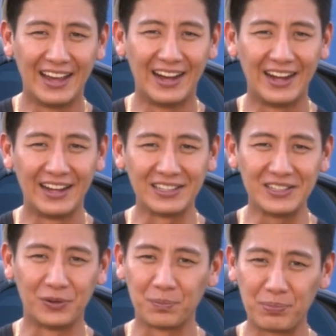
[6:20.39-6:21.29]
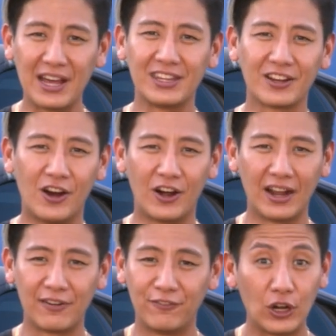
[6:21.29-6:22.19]
you know, buy the car
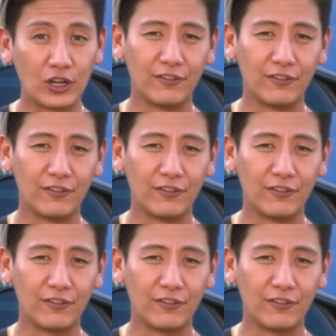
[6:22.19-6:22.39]
at a very